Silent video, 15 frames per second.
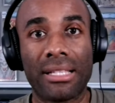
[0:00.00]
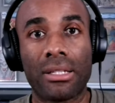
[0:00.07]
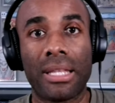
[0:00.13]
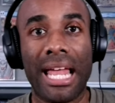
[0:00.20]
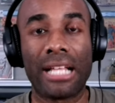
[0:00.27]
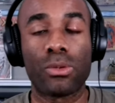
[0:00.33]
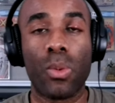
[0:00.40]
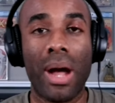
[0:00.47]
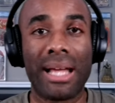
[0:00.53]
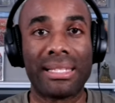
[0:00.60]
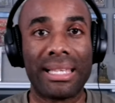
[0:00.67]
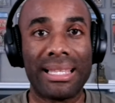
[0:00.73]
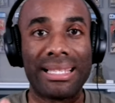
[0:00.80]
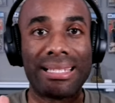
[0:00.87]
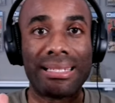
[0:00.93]
So that's why I
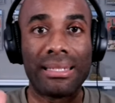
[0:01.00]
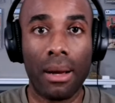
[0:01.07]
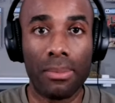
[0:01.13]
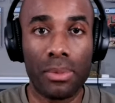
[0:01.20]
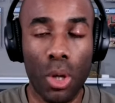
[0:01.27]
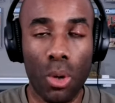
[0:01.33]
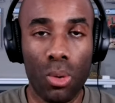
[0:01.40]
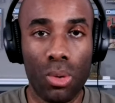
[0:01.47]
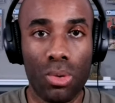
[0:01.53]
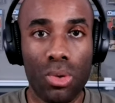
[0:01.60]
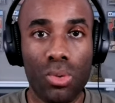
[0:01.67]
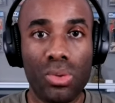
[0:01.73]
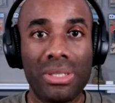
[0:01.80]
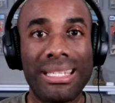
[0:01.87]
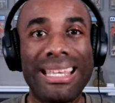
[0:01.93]
say the subtotal you
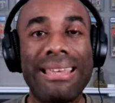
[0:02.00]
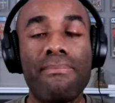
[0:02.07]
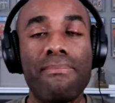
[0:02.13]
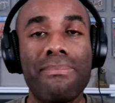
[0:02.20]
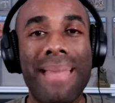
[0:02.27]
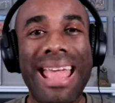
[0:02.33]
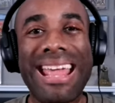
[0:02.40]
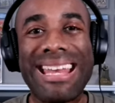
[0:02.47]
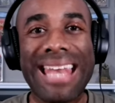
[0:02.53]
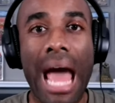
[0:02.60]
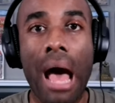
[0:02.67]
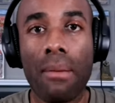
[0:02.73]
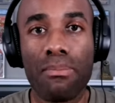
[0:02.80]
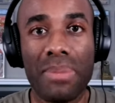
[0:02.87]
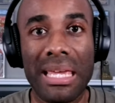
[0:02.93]
see may
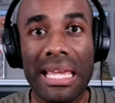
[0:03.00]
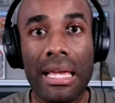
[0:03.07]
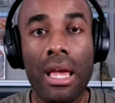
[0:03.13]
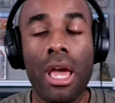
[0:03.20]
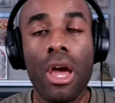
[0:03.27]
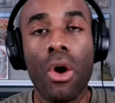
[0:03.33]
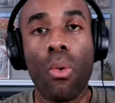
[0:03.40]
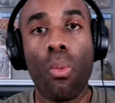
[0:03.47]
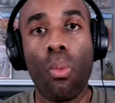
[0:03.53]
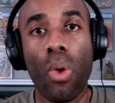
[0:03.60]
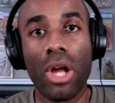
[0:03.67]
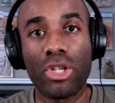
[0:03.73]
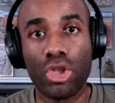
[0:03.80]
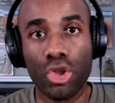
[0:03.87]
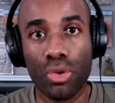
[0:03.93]
not be
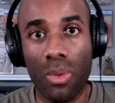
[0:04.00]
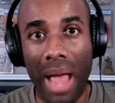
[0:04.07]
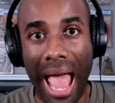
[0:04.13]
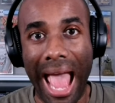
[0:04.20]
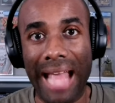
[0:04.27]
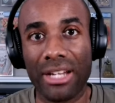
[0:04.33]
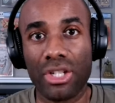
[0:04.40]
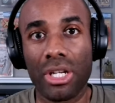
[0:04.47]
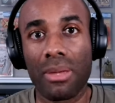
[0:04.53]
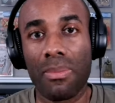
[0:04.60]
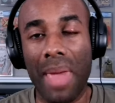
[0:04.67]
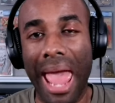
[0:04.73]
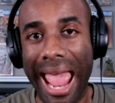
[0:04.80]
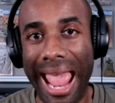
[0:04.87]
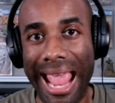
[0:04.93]
what you actually
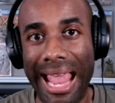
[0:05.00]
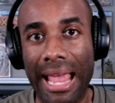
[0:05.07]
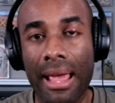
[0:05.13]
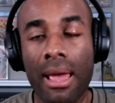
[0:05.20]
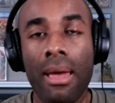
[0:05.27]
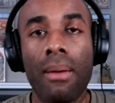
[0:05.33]
pay,